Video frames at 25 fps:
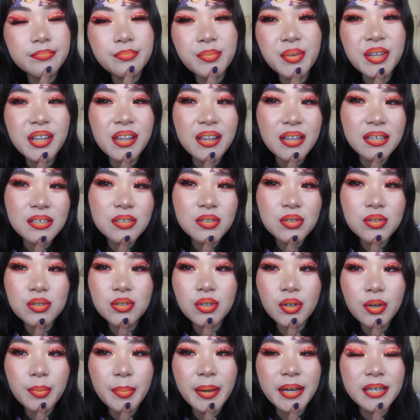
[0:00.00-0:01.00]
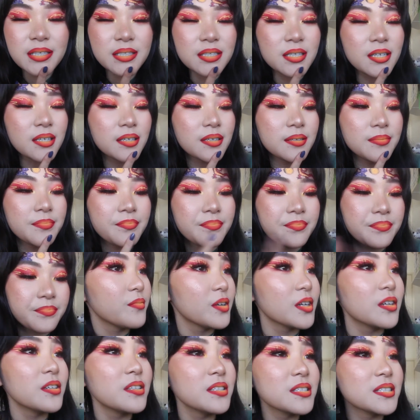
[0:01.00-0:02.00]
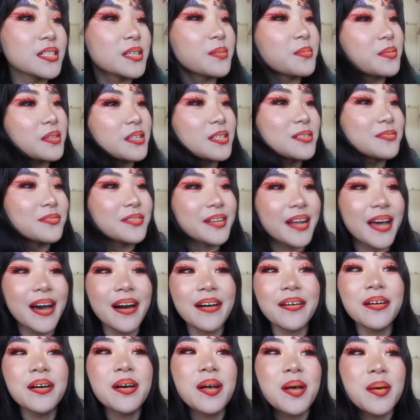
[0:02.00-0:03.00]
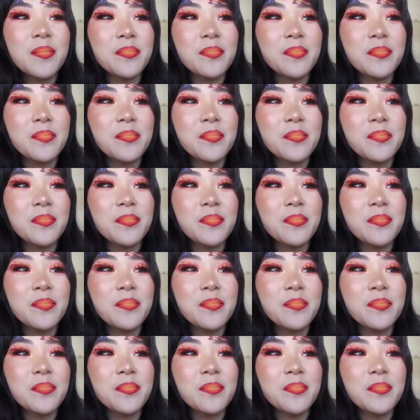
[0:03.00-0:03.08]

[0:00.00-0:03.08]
But then that's so basic. We're gonna stick with this for now.